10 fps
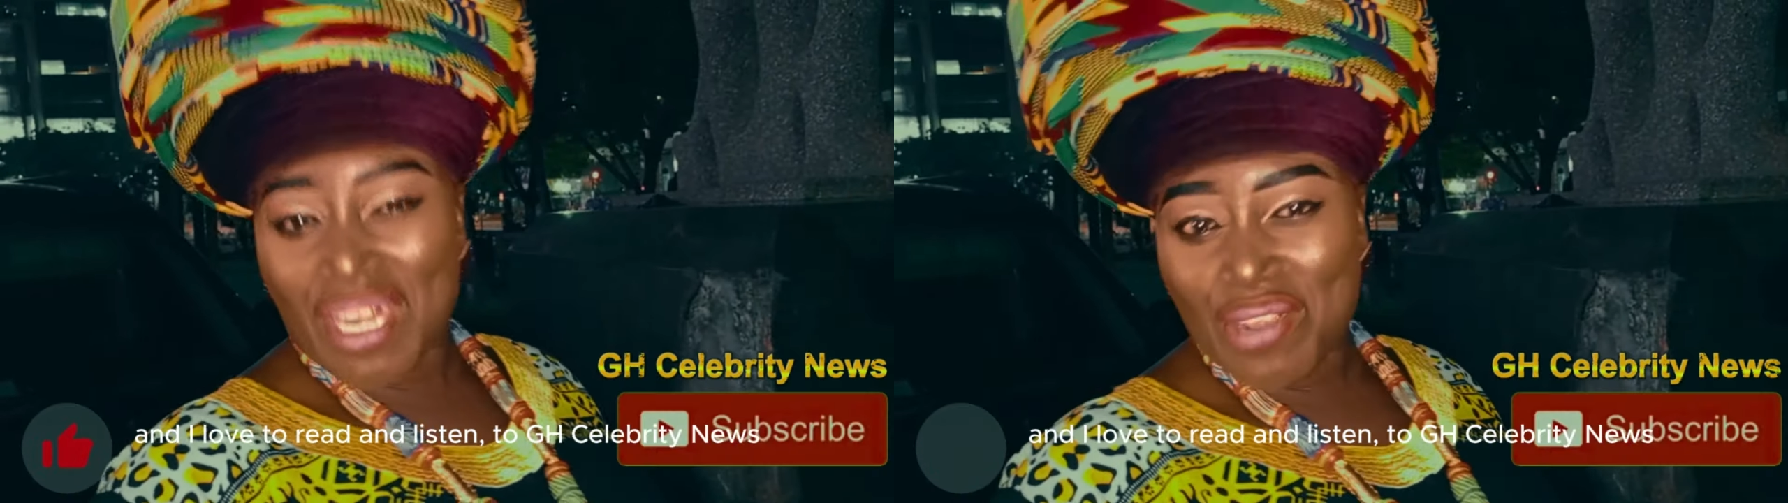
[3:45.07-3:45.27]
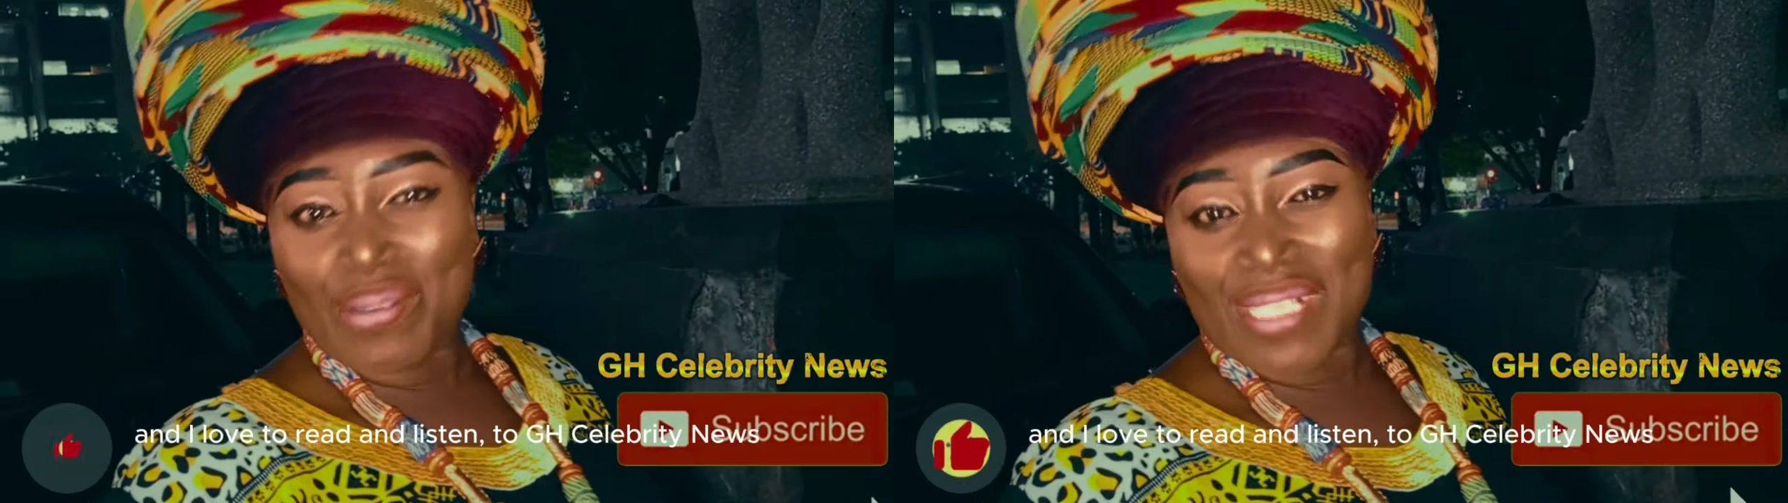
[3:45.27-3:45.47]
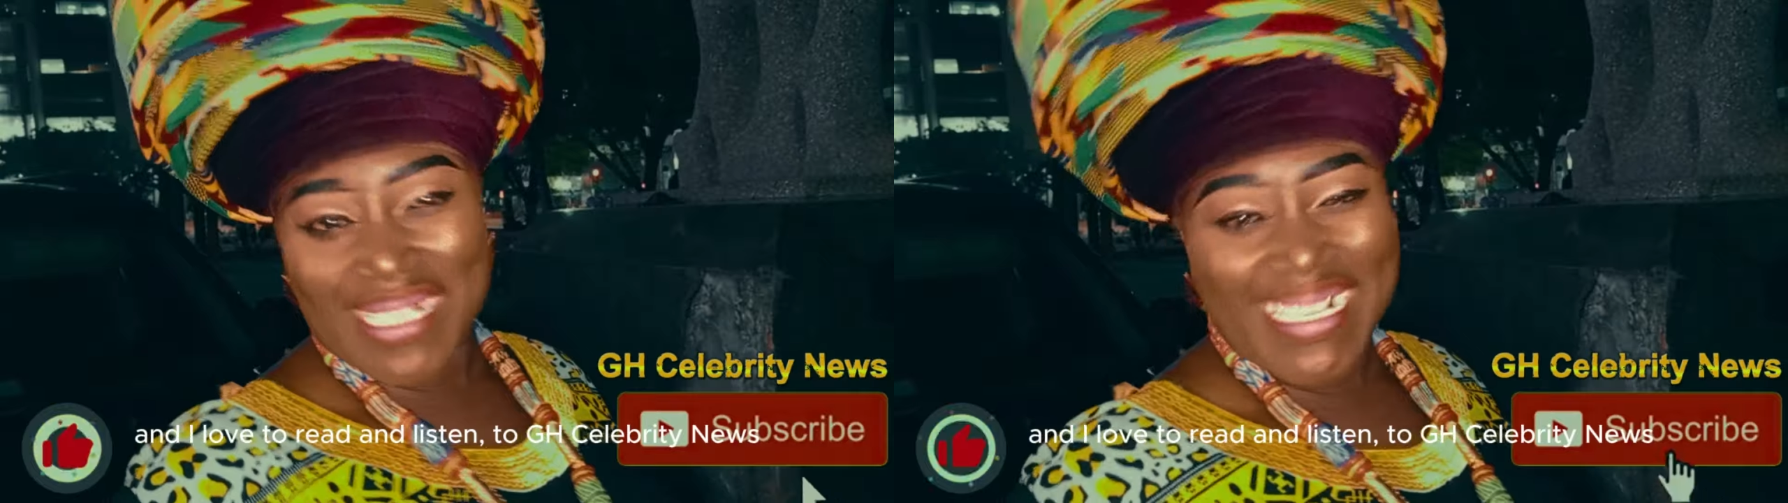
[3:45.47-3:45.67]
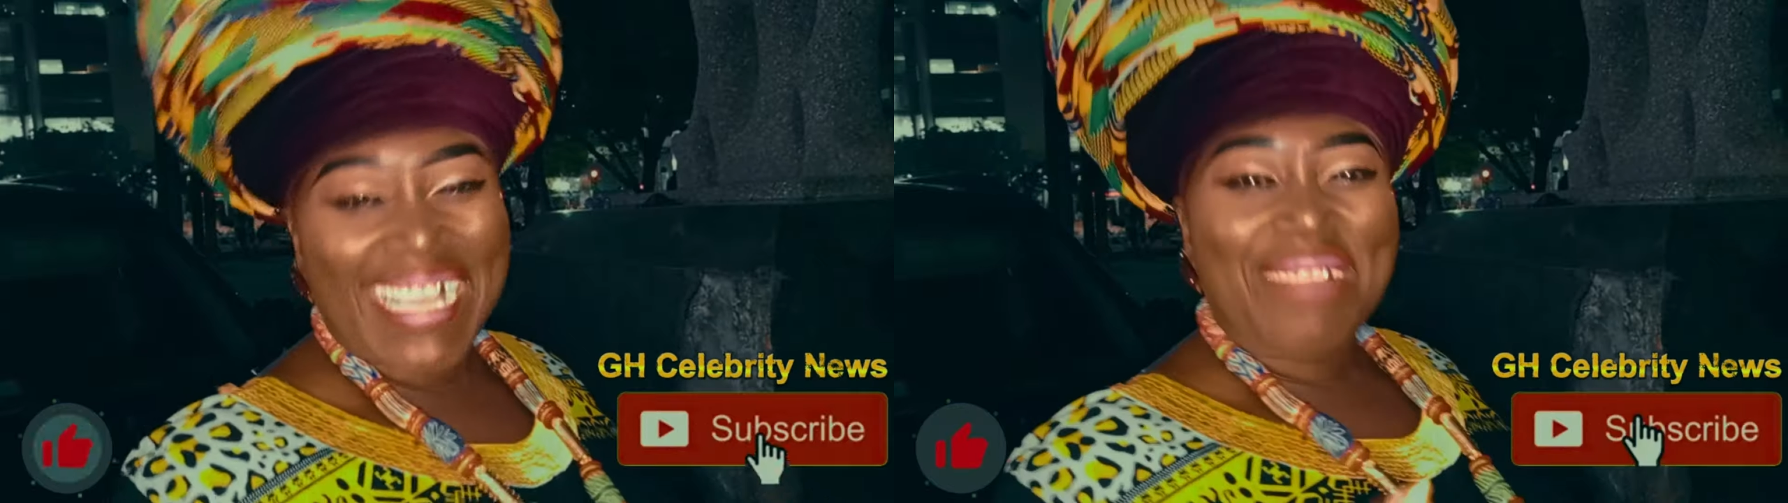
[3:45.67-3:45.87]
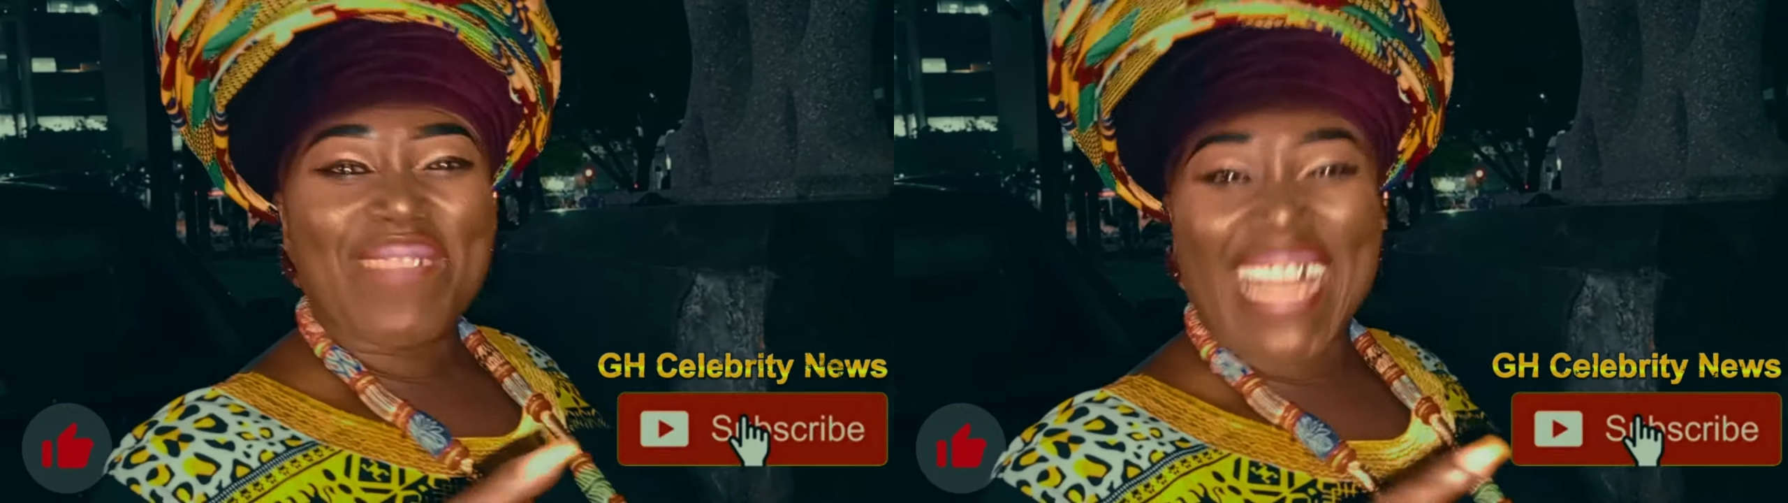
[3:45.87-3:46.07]
News.
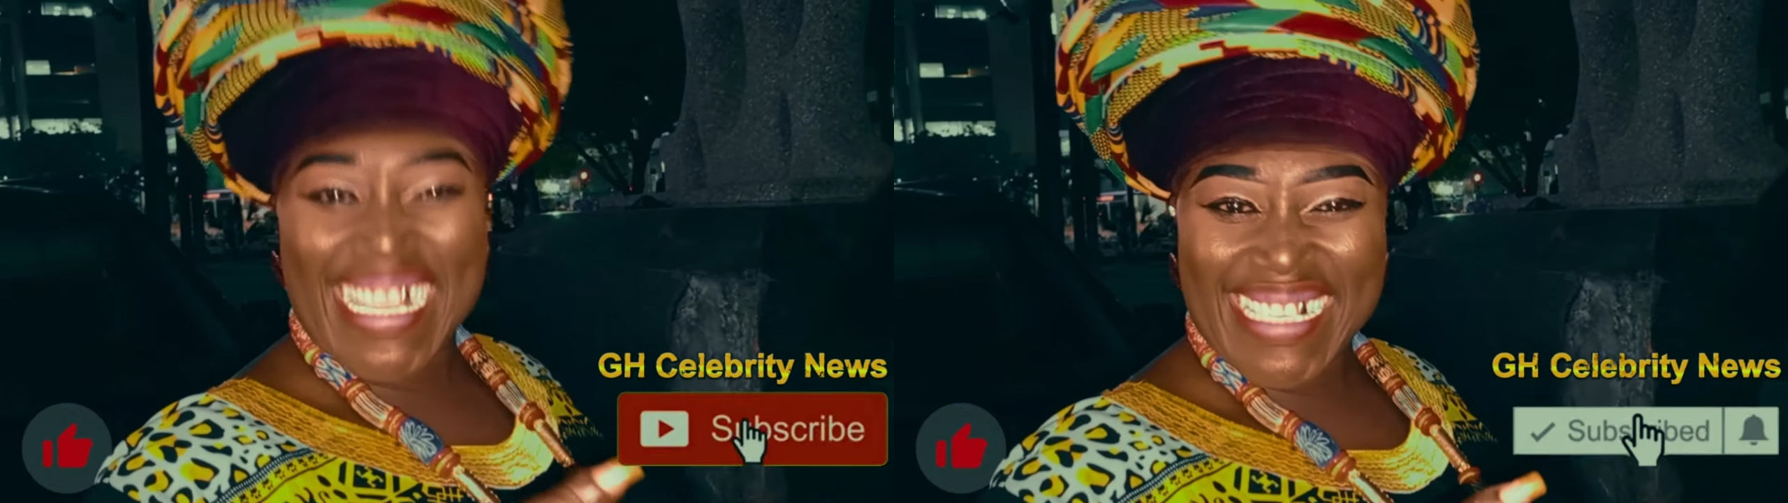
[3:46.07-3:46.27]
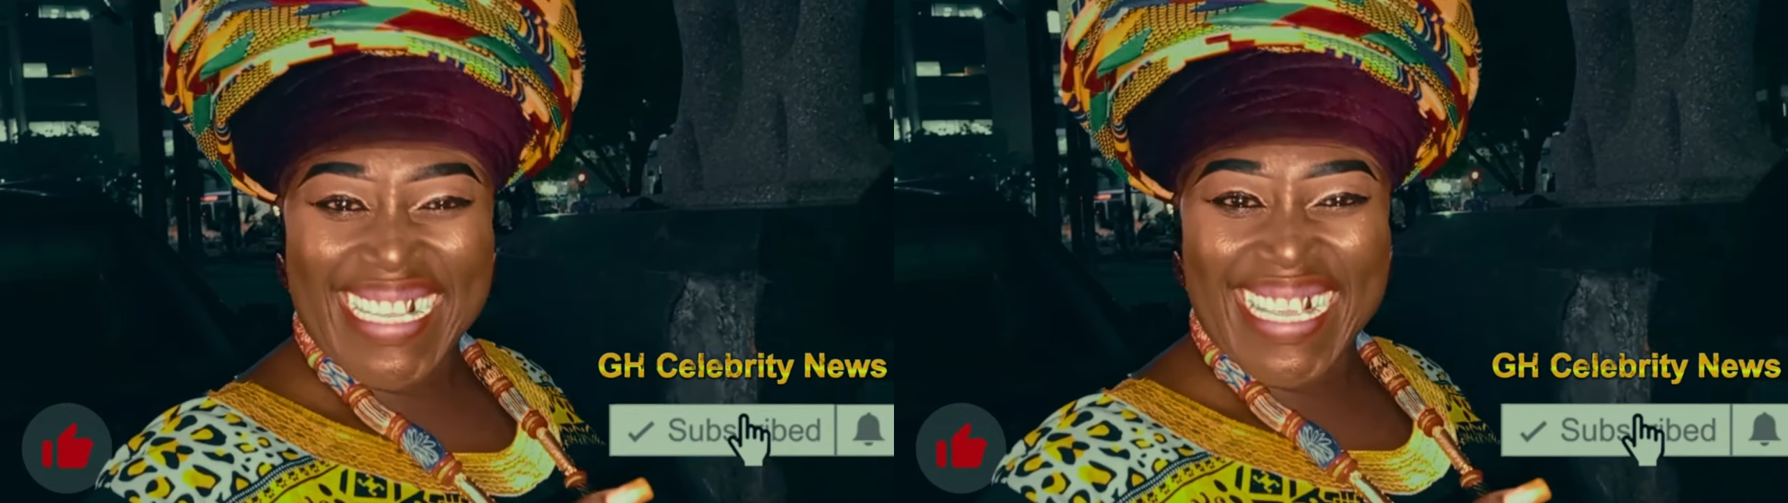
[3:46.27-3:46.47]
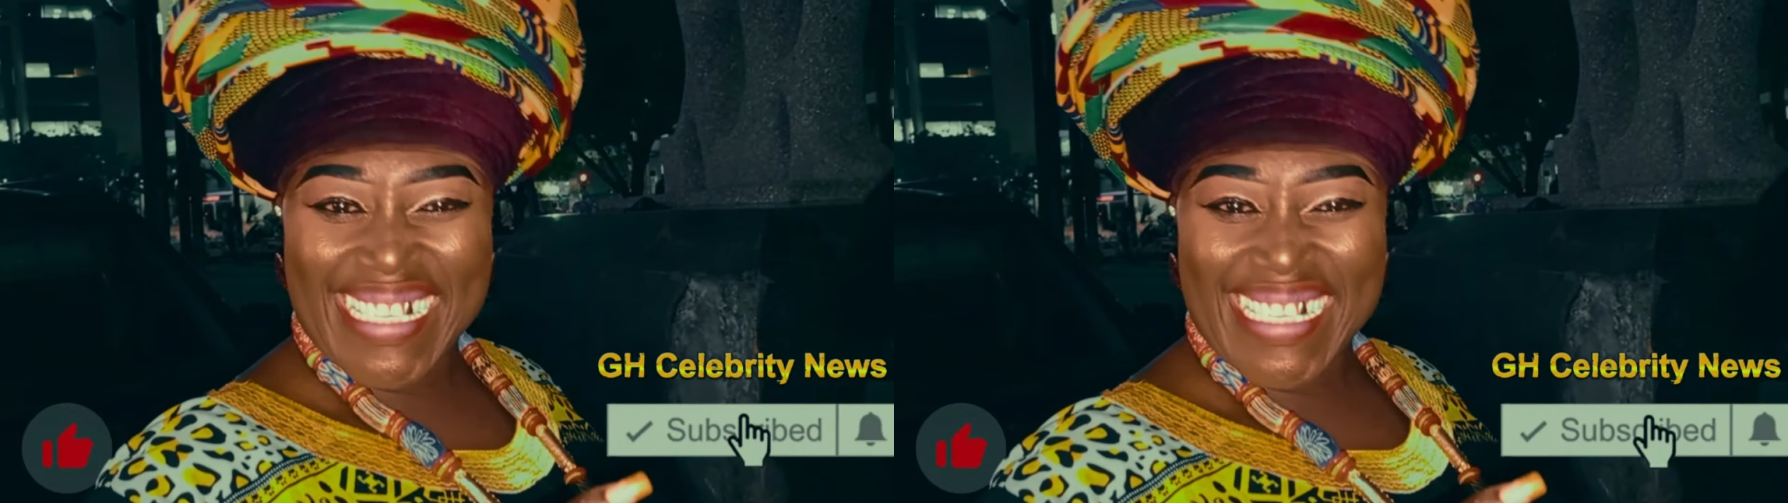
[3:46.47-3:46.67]
And that's it.